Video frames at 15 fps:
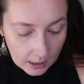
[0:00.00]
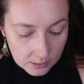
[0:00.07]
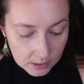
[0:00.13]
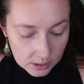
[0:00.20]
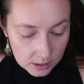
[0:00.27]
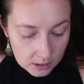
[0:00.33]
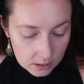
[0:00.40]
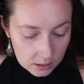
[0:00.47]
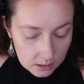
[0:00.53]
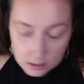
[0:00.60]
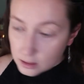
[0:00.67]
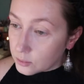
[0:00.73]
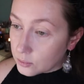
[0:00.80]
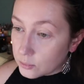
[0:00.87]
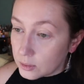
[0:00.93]
I just
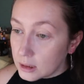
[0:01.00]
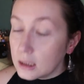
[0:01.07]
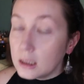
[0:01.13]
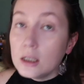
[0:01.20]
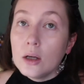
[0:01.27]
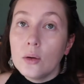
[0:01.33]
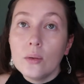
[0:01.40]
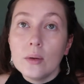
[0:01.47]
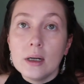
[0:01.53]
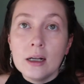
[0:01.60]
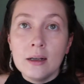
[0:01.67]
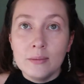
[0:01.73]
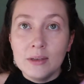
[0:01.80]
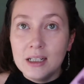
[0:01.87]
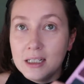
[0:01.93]
don't really know what
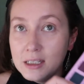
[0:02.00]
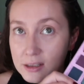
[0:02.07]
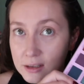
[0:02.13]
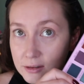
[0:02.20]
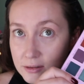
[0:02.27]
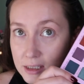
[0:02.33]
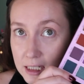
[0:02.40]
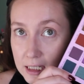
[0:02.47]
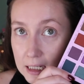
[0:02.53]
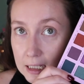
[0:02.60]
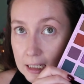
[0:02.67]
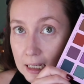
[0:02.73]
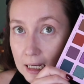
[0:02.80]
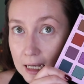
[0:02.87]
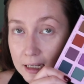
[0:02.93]
I'm gonna do
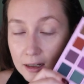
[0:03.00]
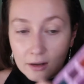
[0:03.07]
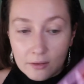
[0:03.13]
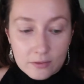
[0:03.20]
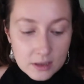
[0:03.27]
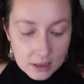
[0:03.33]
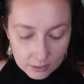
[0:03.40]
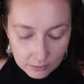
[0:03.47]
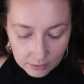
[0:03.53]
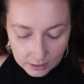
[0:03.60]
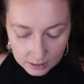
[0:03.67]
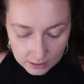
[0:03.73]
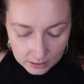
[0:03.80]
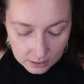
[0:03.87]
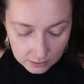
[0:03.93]
today. I obviously want
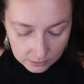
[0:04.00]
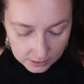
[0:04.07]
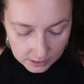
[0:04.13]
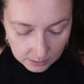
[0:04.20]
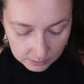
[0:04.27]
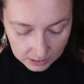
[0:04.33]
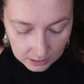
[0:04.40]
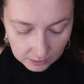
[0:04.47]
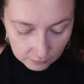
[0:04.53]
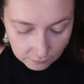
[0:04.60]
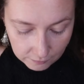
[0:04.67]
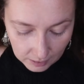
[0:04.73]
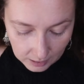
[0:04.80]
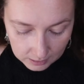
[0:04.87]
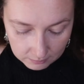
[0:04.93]
to do something
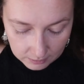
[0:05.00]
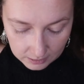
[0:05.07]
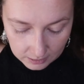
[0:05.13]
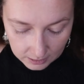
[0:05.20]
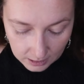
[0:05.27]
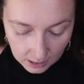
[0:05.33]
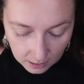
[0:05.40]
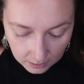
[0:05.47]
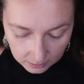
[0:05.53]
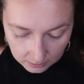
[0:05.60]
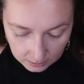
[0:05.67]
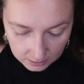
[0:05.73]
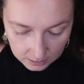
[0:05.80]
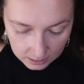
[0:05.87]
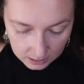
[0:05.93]
fun with the
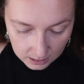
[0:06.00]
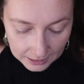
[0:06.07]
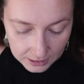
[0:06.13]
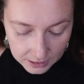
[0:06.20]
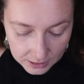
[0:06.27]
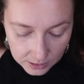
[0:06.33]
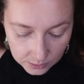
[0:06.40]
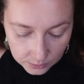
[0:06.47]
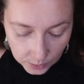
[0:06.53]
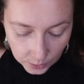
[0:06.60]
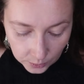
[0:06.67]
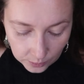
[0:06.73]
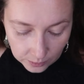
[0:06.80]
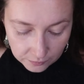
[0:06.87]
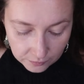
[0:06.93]
colors. I just don't
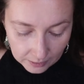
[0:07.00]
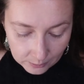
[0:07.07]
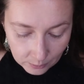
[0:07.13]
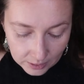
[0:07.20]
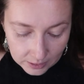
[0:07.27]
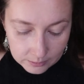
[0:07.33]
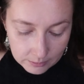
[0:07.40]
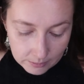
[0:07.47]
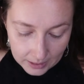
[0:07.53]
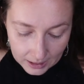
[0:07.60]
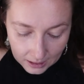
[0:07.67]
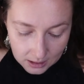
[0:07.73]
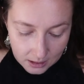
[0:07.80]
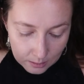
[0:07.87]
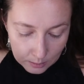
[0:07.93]
know if I want to
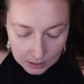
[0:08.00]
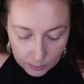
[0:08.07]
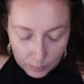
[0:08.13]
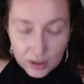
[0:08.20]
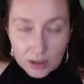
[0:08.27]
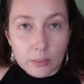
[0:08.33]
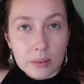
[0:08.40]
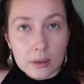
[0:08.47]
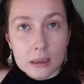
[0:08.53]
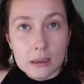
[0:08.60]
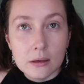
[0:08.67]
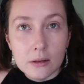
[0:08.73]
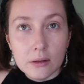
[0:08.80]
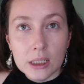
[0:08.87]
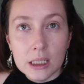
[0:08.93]
mix the purple and
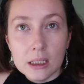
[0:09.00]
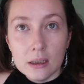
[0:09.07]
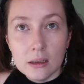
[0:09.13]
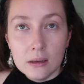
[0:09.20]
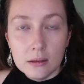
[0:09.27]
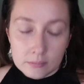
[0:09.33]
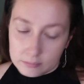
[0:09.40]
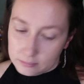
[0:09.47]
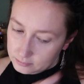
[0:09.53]
the green.